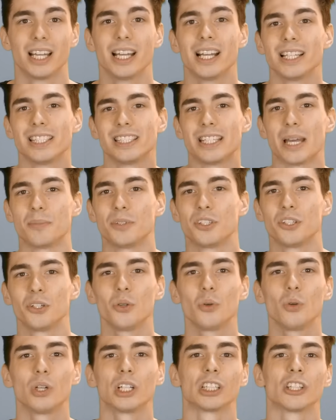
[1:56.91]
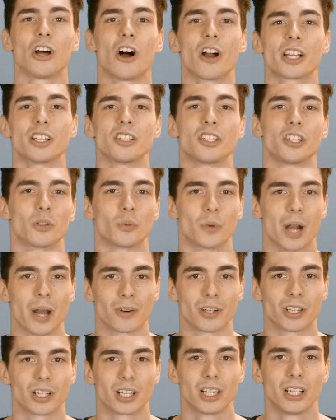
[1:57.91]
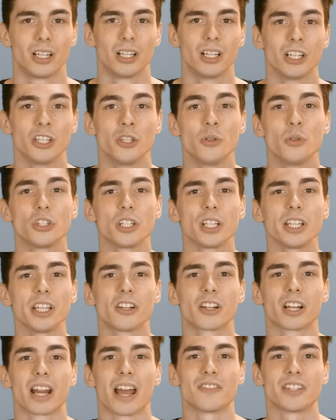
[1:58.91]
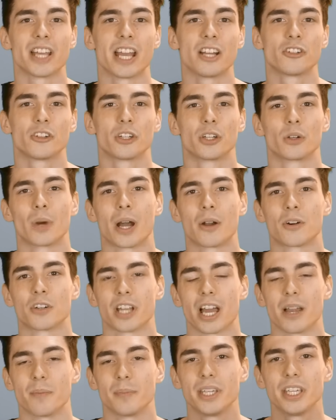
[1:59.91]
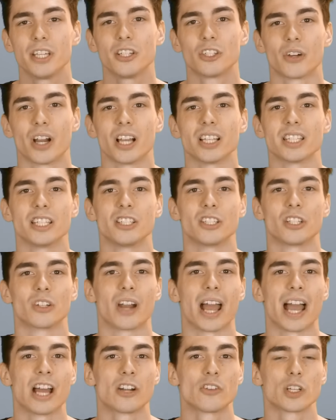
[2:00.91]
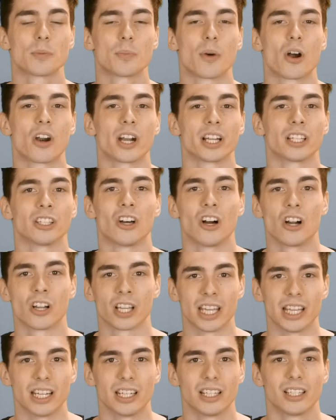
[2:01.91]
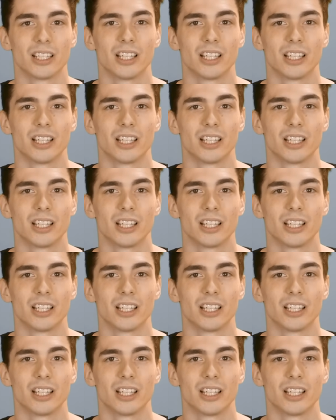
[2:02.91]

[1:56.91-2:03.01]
Step 2, log into your router. Usually you're going to have to enter your router's IP address into your address bar and log in.